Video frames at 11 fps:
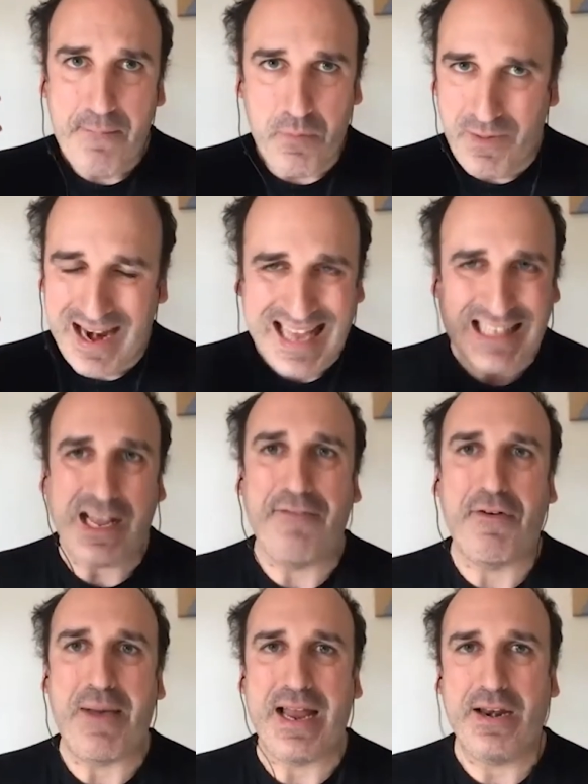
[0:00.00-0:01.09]
less of a
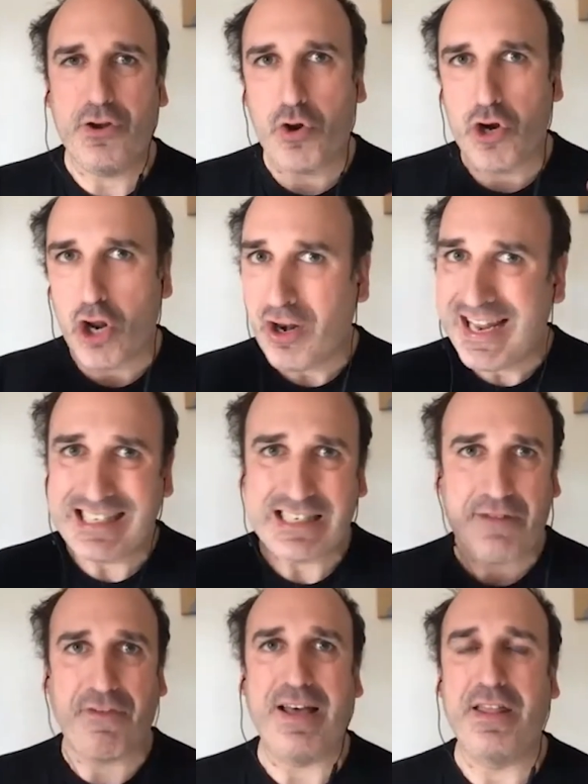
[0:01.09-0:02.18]
man, you're not less as a
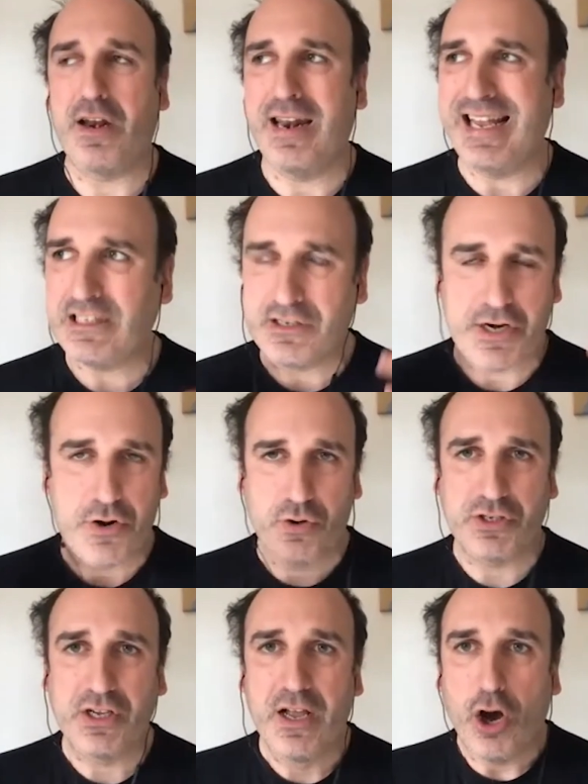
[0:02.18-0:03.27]
father, less as a
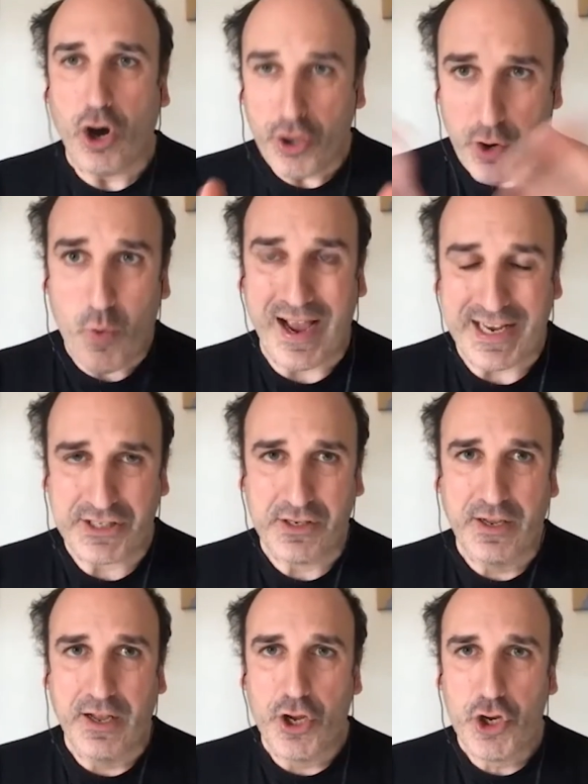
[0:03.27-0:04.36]
nurse. Otherwise,
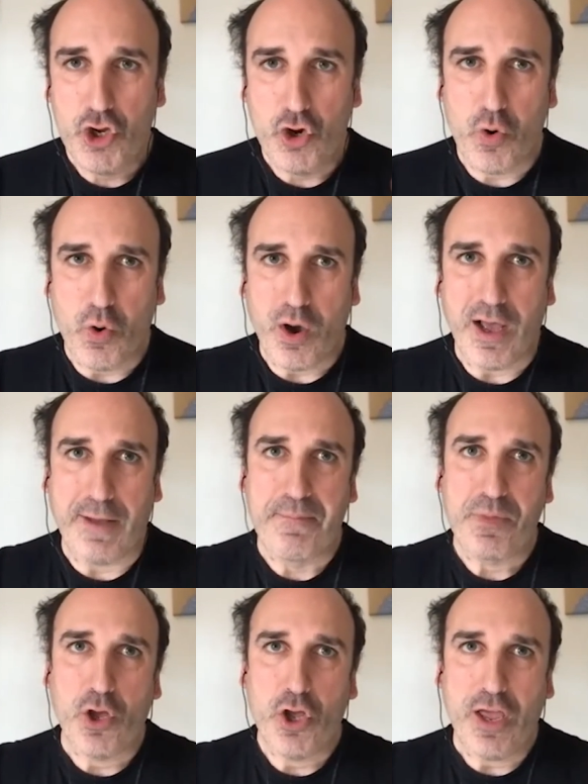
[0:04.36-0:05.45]
you,
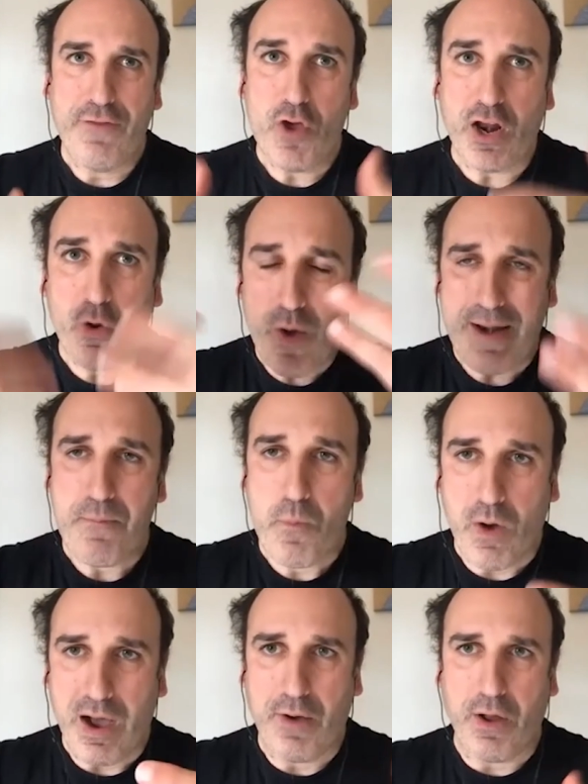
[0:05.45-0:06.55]
if you're aware,
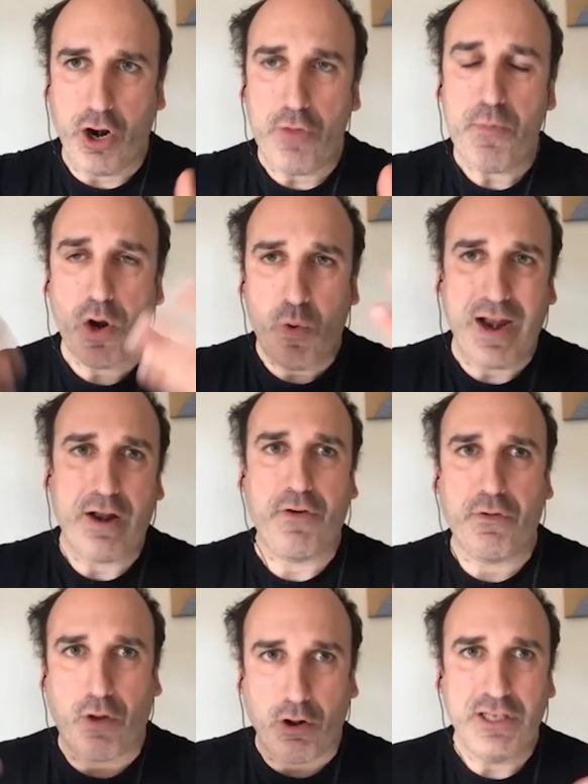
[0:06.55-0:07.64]
a lot more aware of
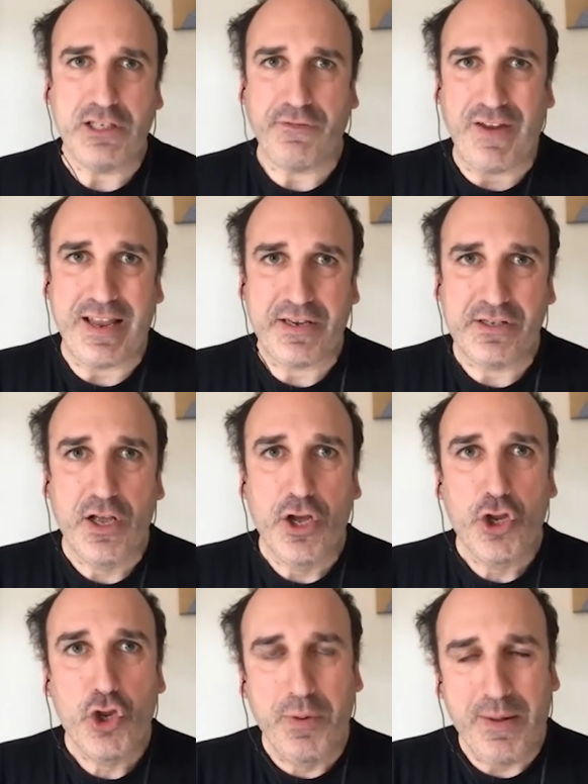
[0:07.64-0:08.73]
all these feelings,
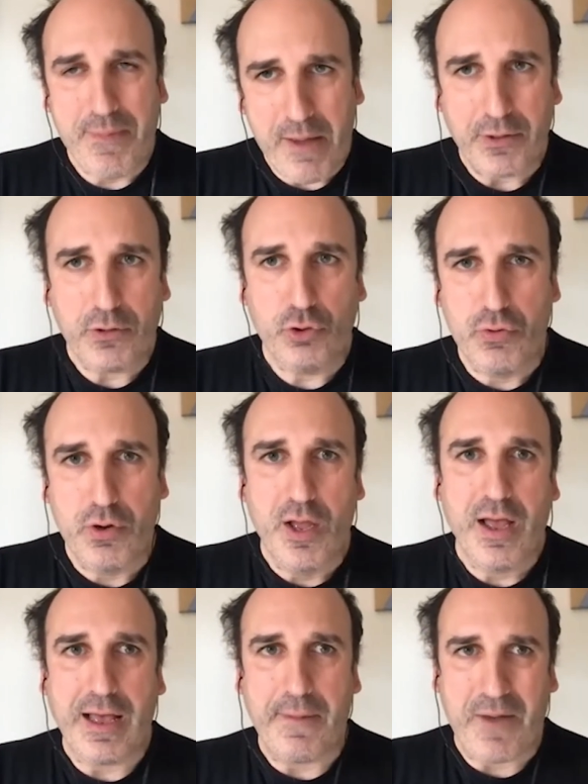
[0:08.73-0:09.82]
you will be able to
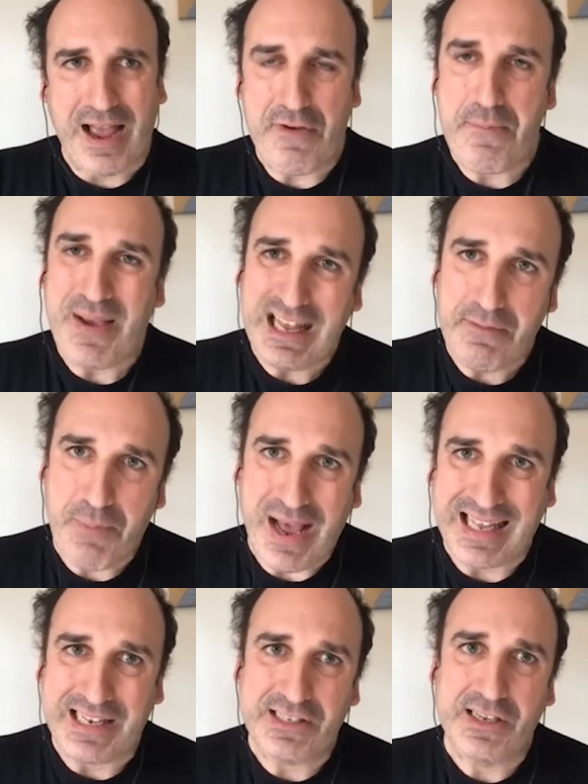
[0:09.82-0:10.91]
have a better
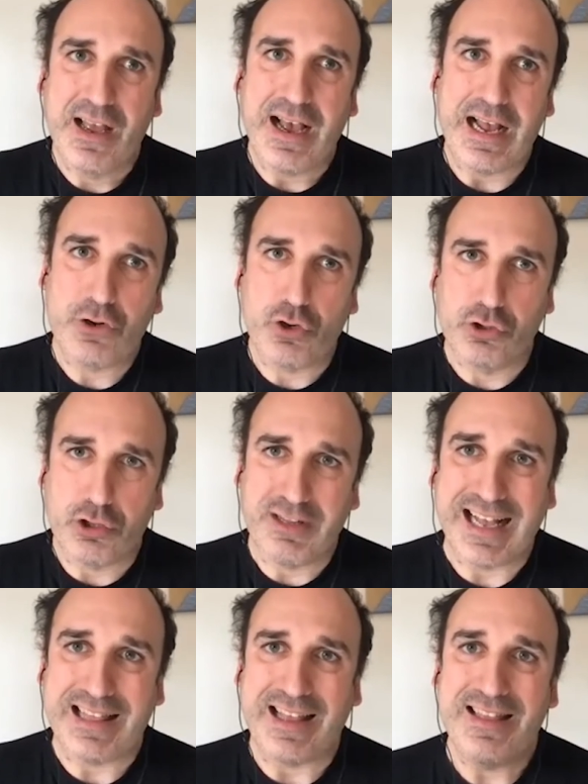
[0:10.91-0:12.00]
balance and control
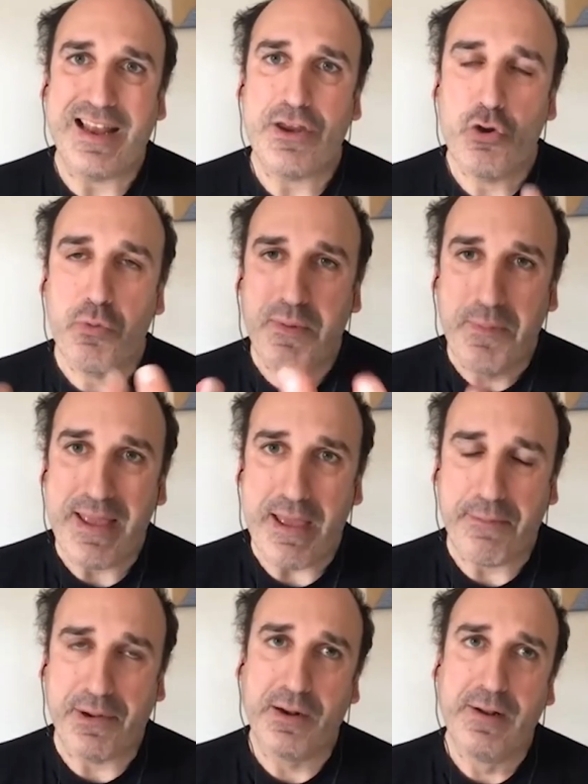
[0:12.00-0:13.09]
that, and then you will be
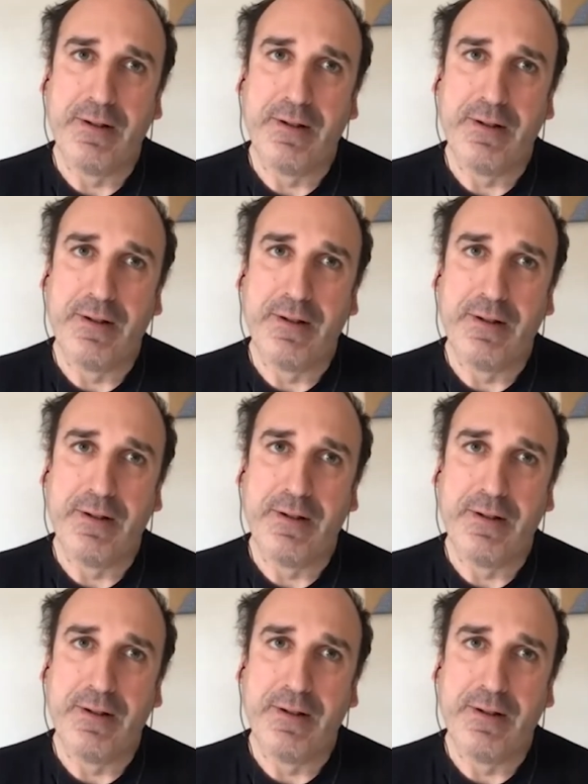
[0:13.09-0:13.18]
able